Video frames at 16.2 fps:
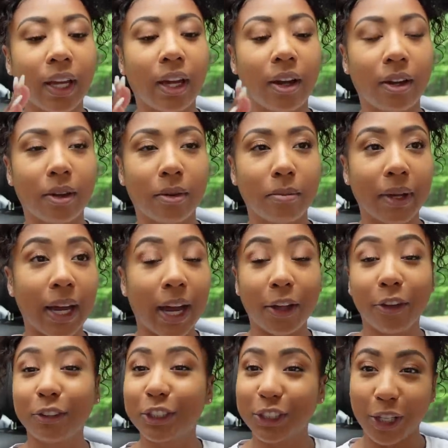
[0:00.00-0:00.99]
My
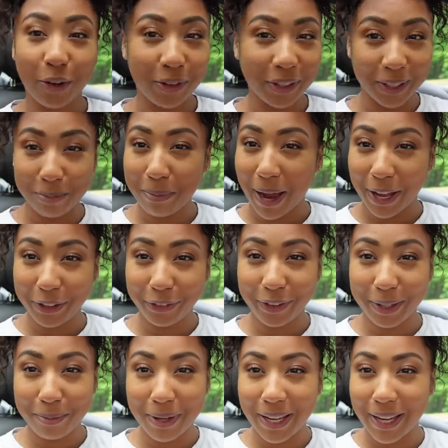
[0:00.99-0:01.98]
allergies are really
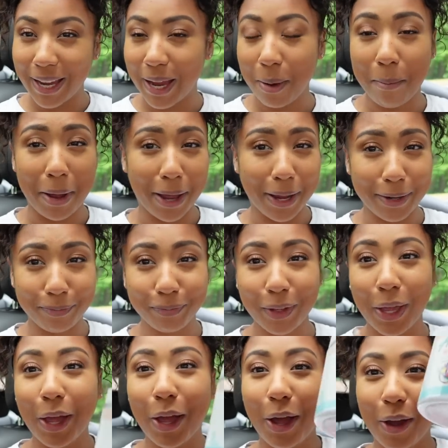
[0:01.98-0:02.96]
bothering me, but
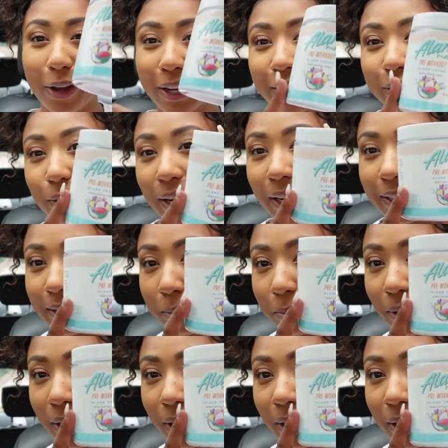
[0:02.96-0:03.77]
okay, so I got some